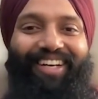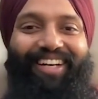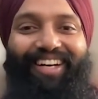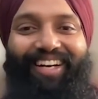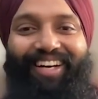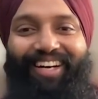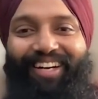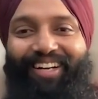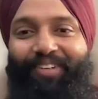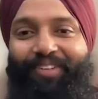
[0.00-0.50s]

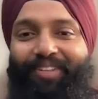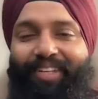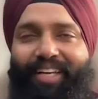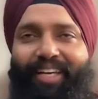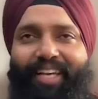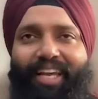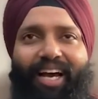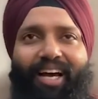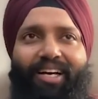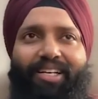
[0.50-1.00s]
You think,
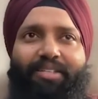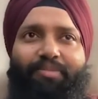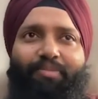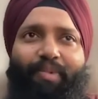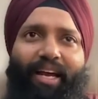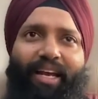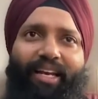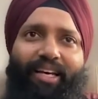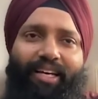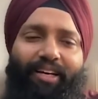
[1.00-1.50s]
yeah,
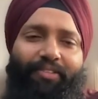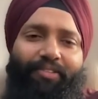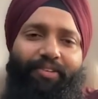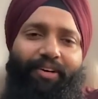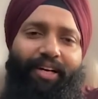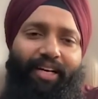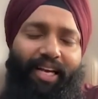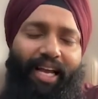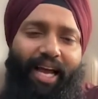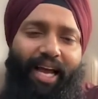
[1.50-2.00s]
smiling,
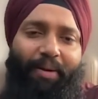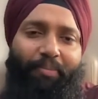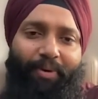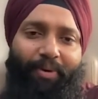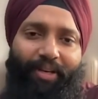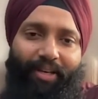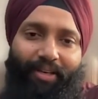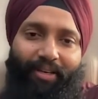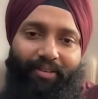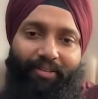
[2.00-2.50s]
definitely
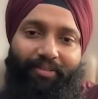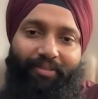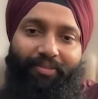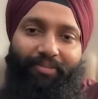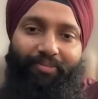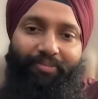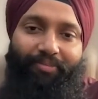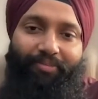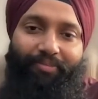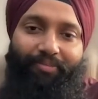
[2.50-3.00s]
happy.
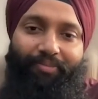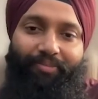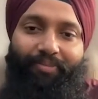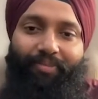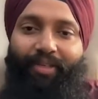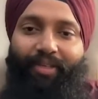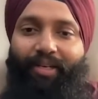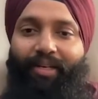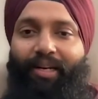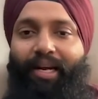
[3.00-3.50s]

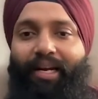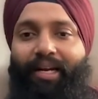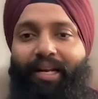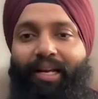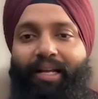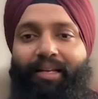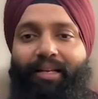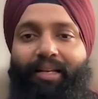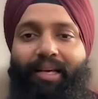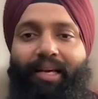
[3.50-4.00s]
Right?
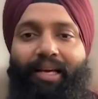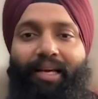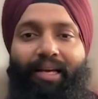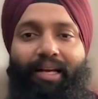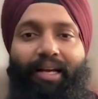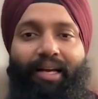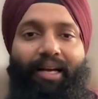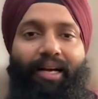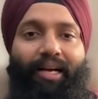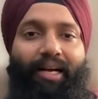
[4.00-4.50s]
And
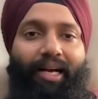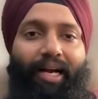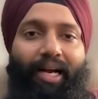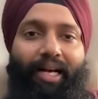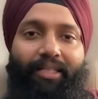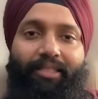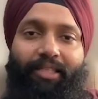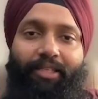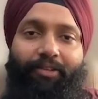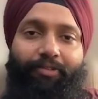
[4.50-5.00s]

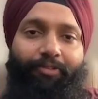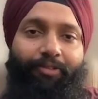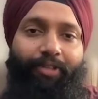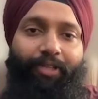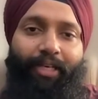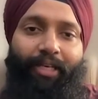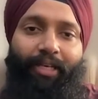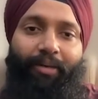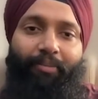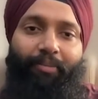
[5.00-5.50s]
actually, if you
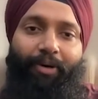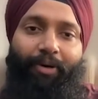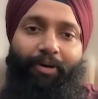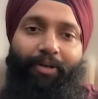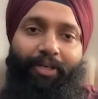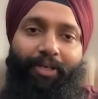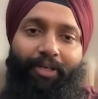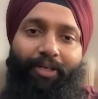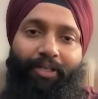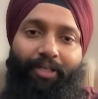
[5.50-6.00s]
think about
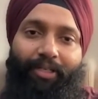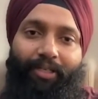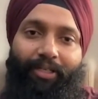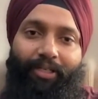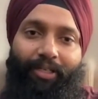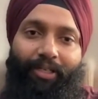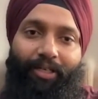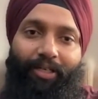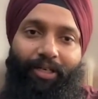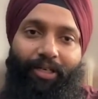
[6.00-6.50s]
it,
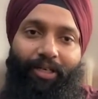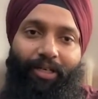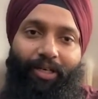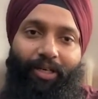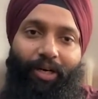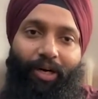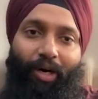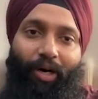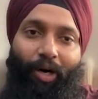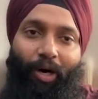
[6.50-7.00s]

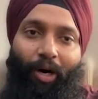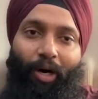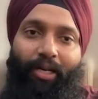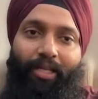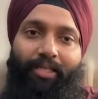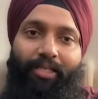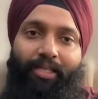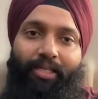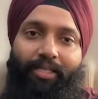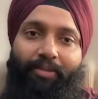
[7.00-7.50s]
all
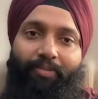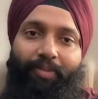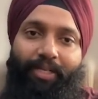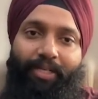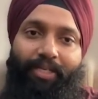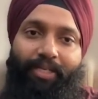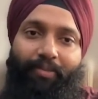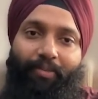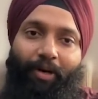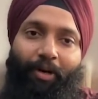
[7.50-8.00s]
assessments
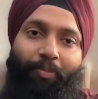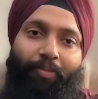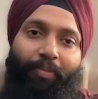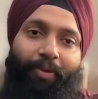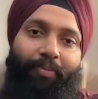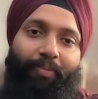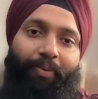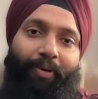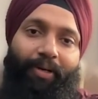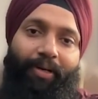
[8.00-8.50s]
about
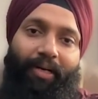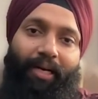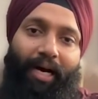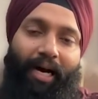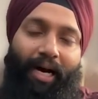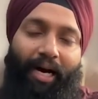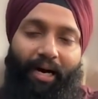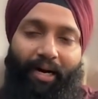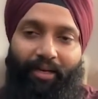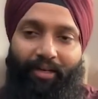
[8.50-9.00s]
people
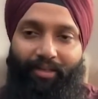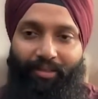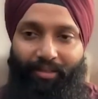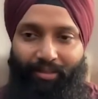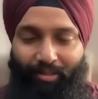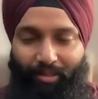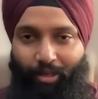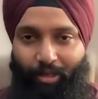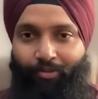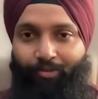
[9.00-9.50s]
are
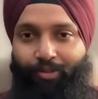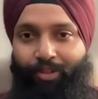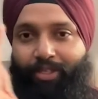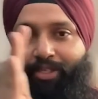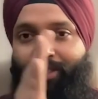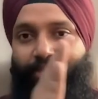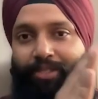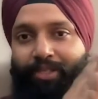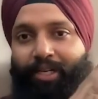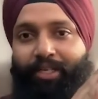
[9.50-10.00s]
of this
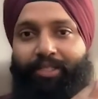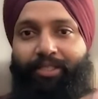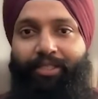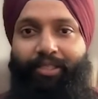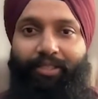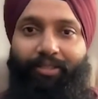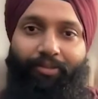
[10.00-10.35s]
structure.